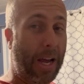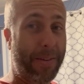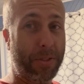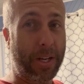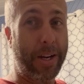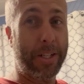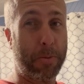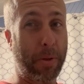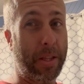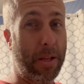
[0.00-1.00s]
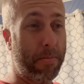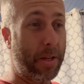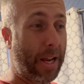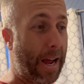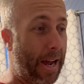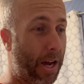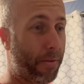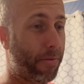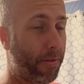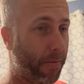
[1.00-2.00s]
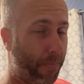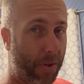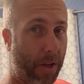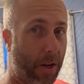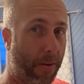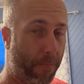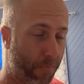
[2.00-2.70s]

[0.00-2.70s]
have to kind of split them in half. I